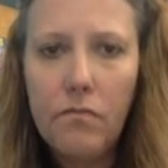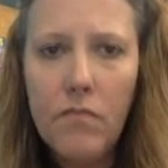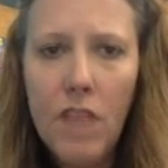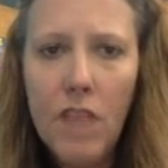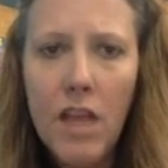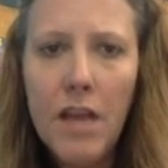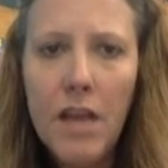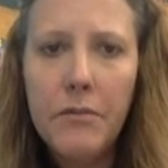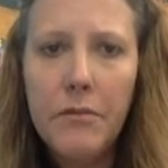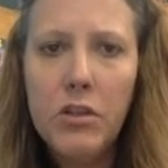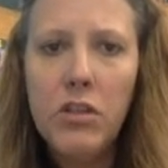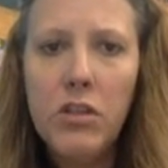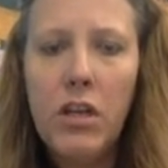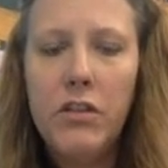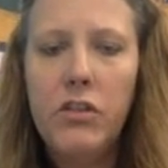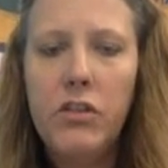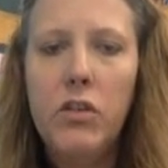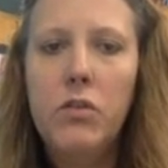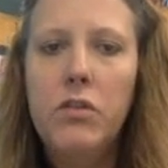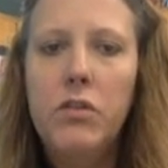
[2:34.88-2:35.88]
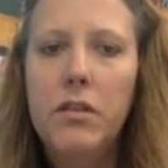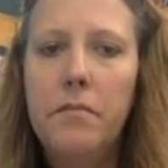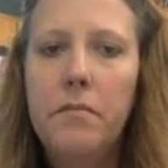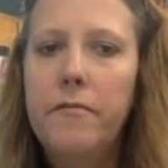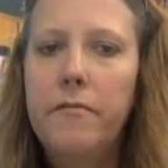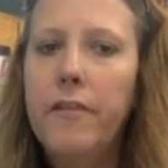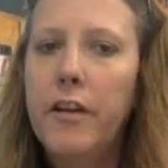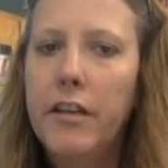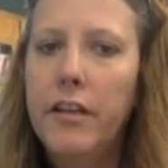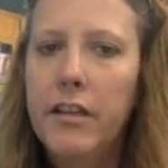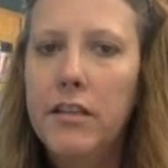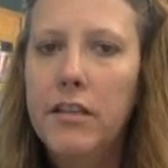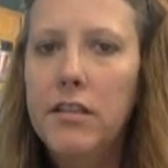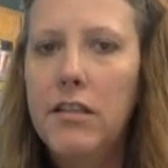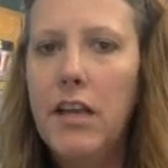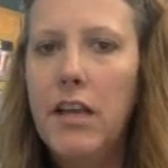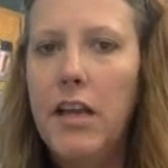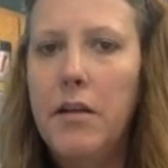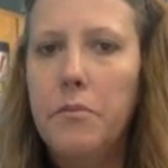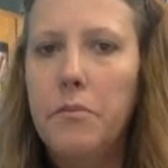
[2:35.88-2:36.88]
There's also some fungus
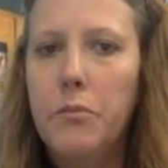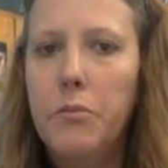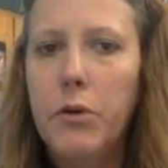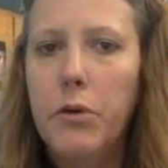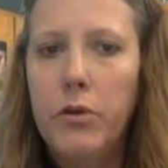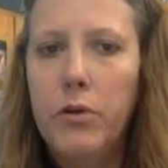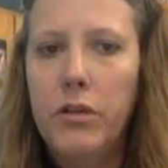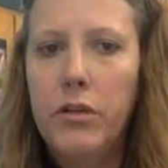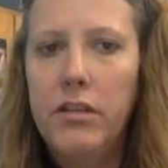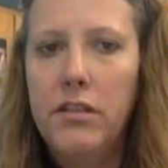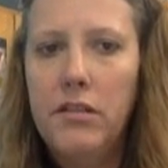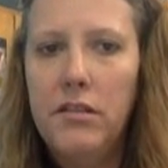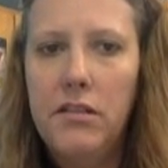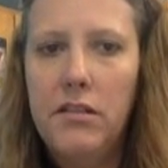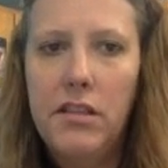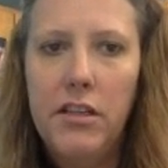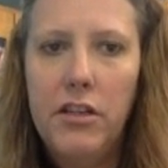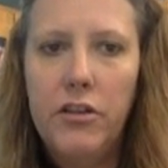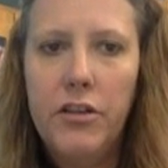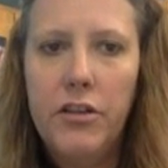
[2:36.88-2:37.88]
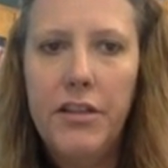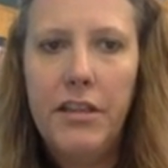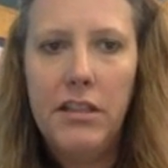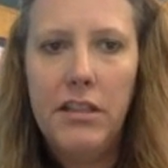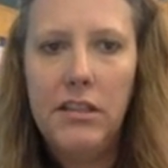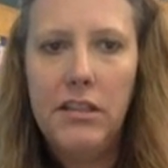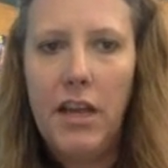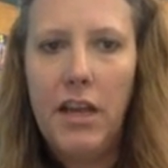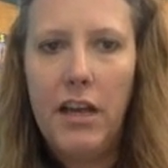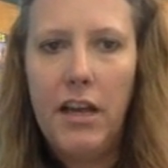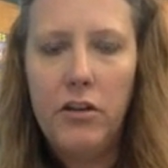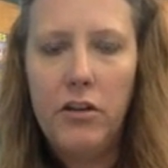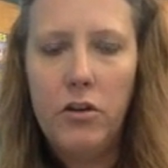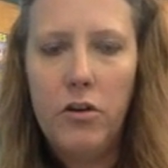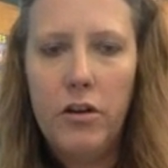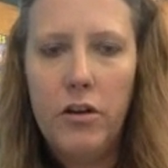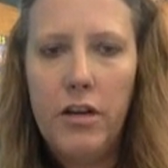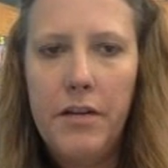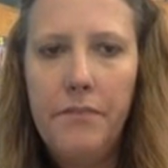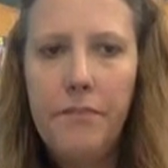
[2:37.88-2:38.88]
and protists that are in this
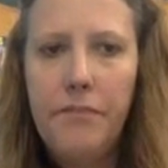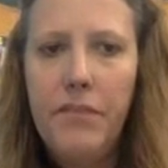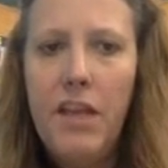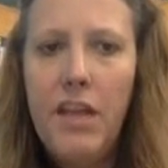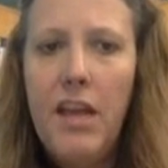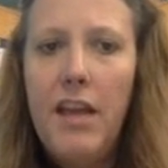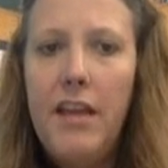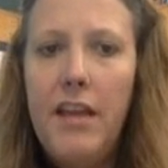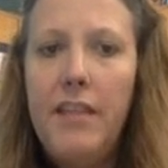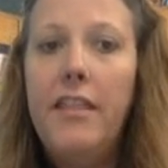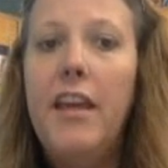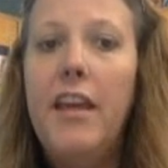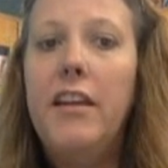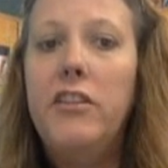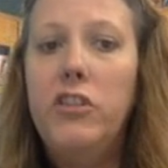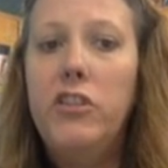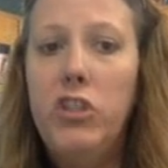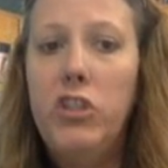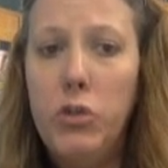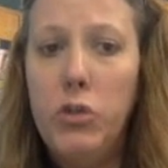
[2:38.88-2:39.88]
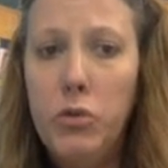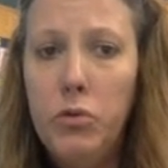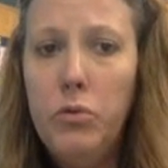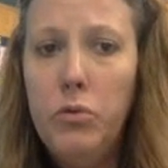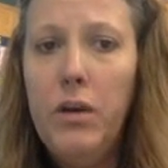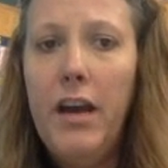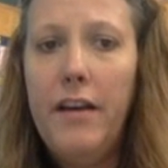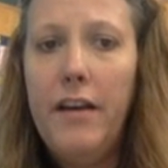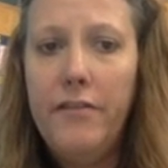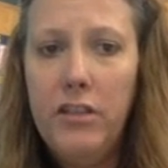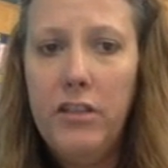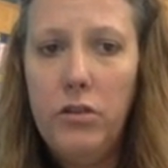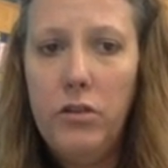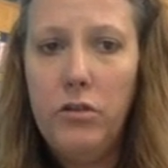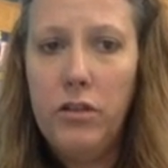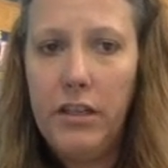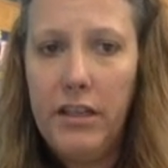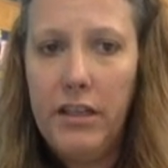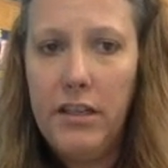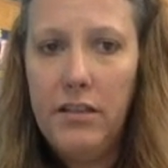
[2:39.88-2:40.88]
category. They do have a
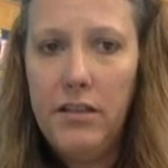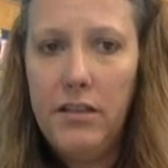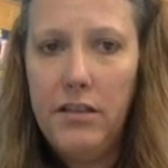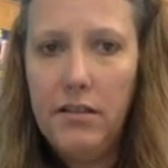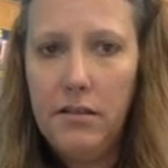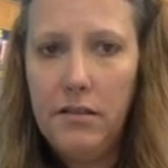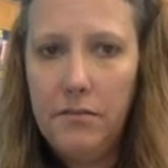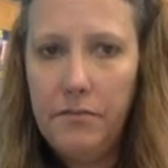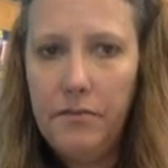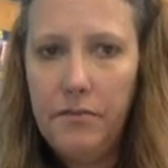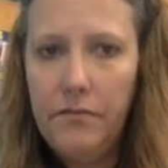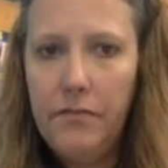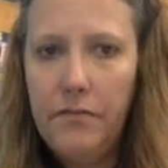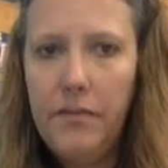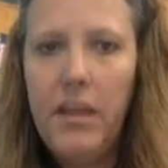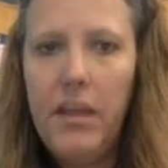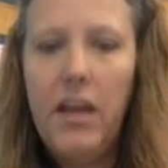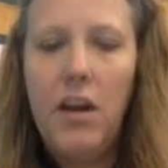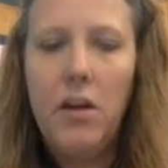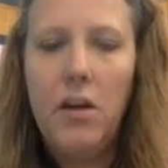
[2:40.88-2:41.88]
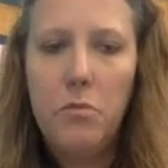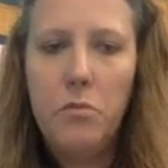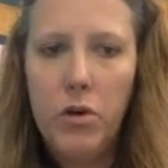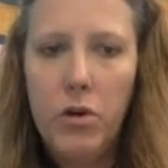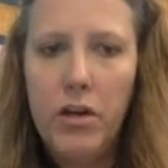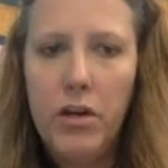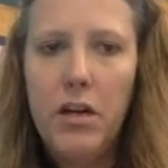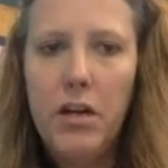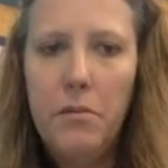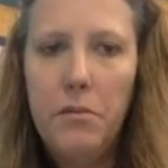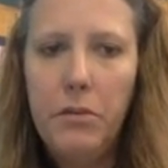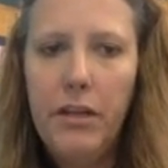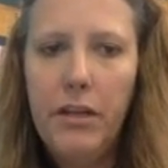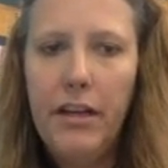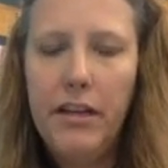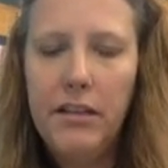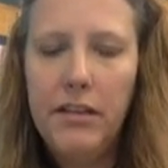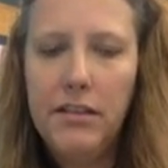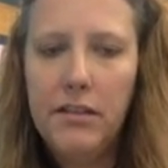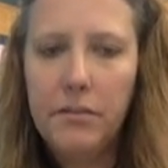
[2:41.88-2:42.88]
nucleus. They are more
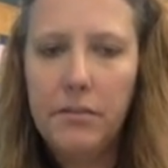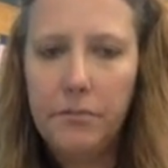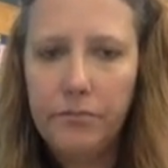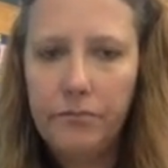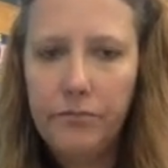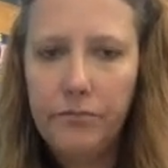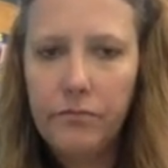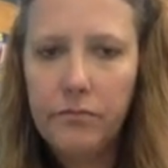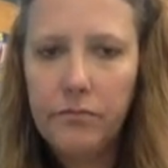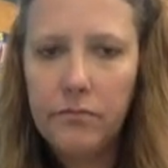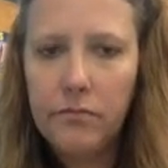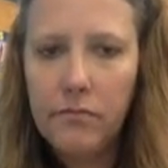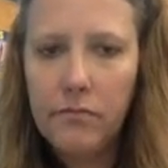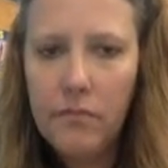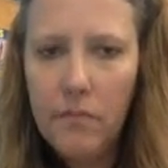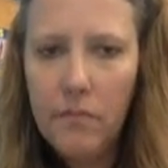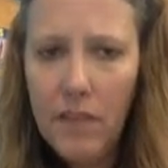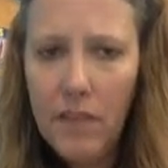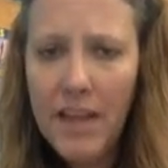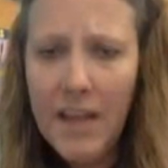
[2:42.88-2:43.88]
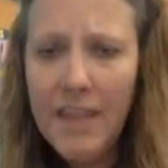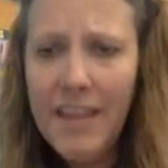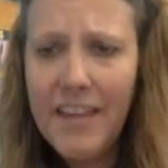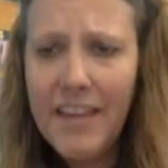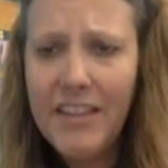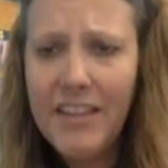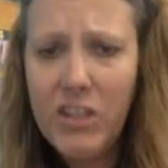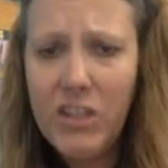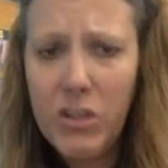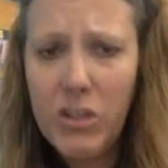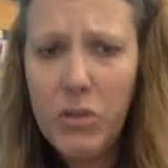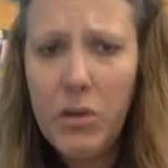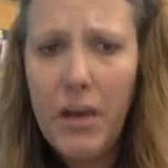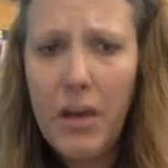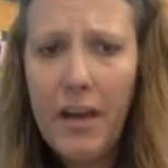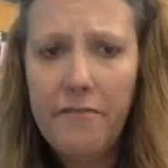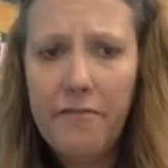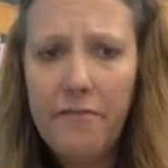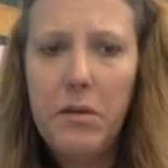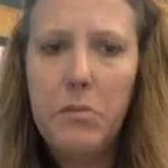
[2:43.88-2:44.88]
complex, and they do
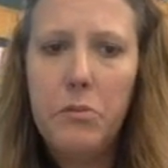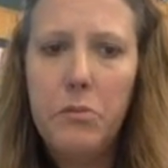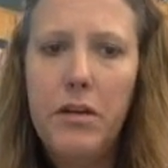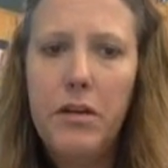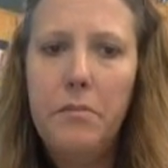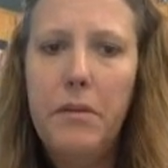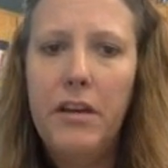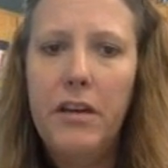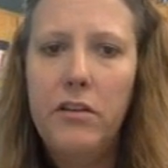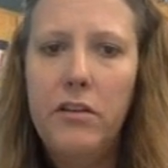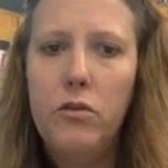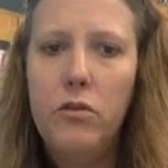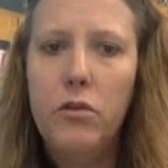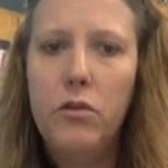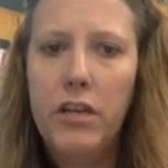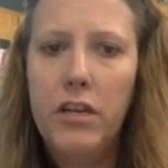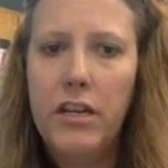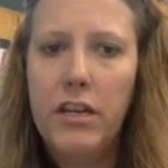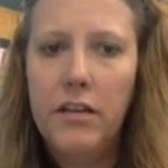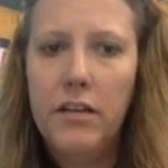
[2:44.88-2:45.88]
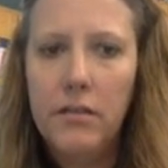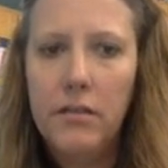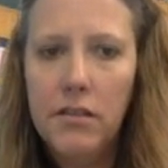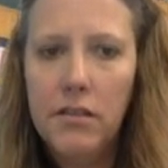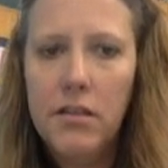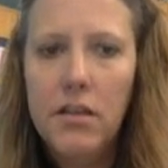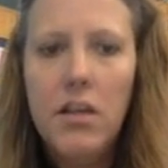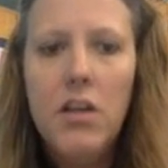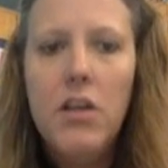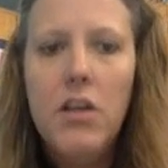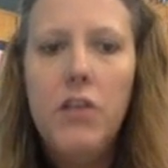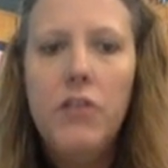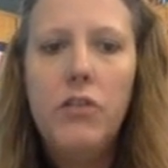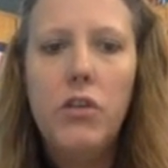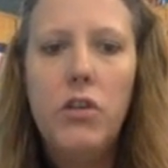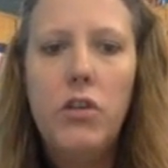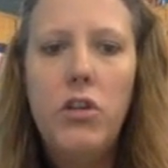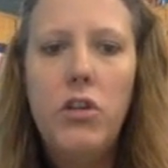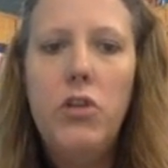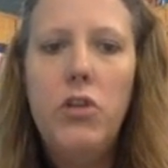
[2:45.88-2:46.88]
have membrane-bound organelles. So
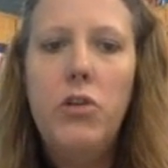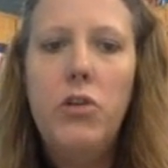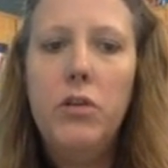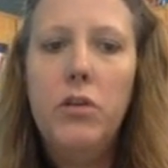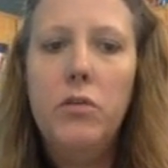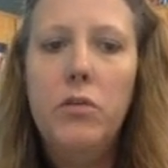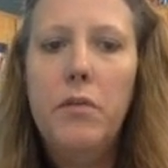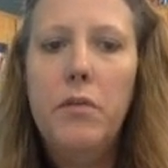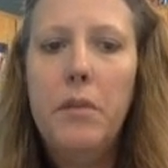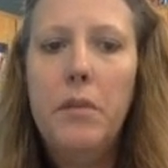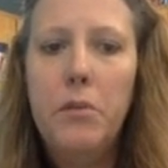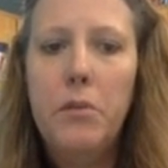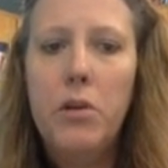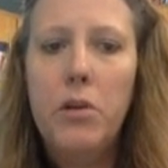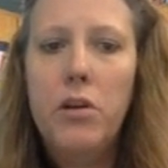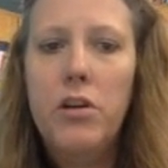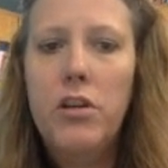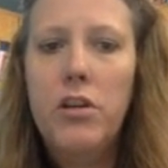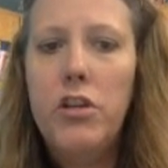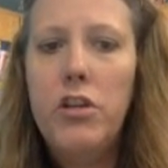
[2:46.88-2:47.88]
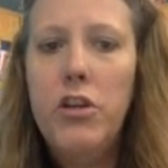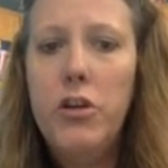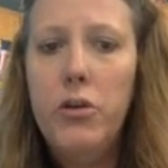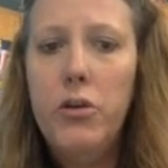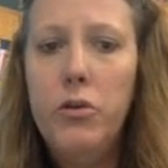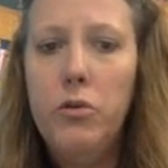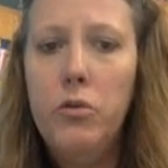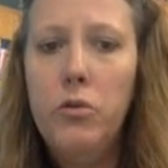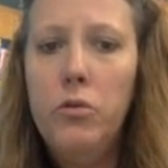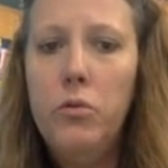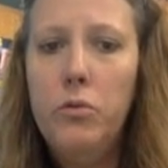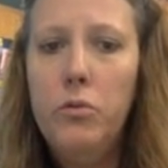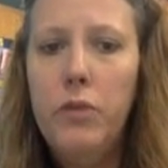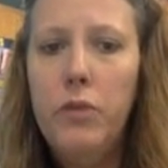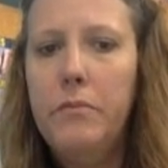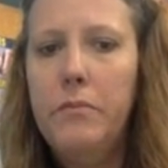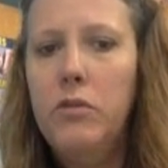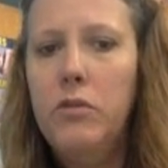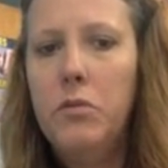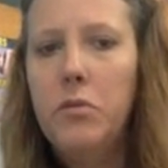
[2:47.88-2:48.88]
you can remember eu
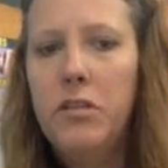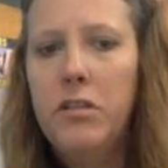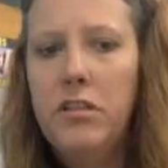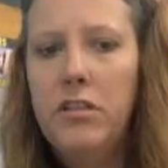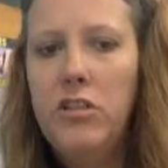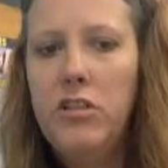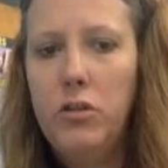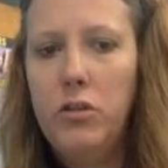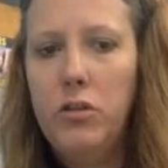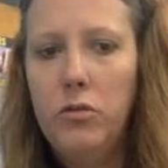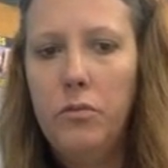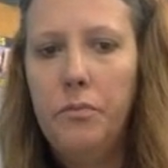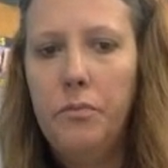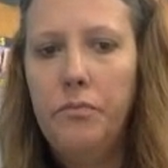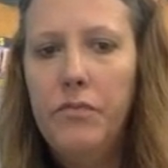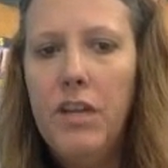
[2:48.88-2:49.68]
rhymes with do.